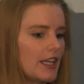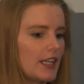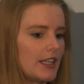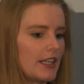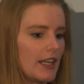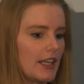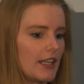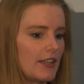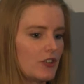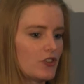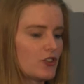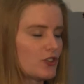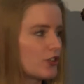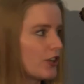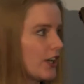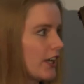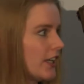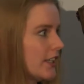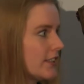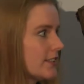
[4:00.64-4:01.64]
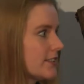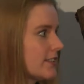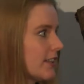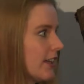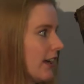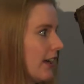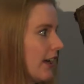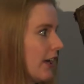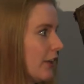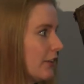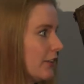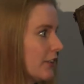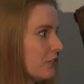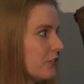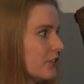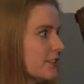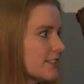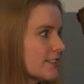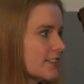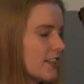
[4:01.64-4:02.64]
they're straight,
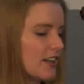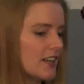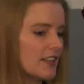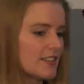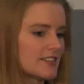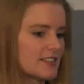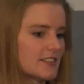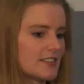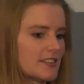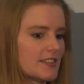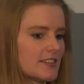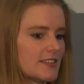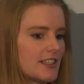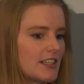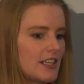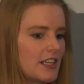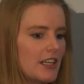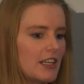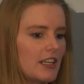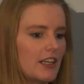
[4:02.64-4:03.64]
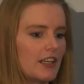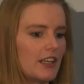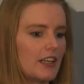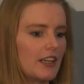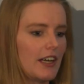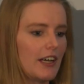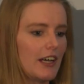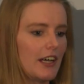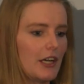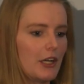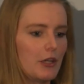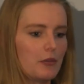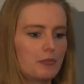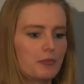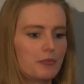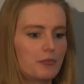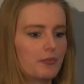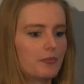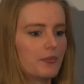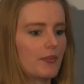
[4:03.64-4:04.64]
different sizes,
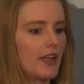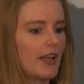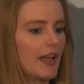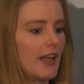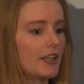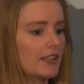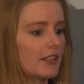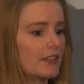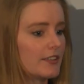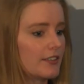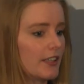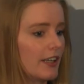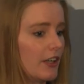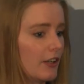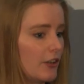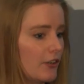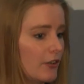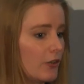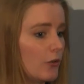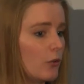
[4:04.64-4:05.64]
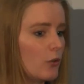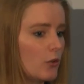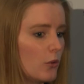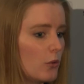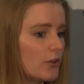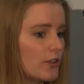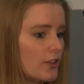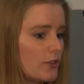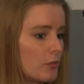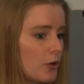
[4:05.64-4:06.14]
and all these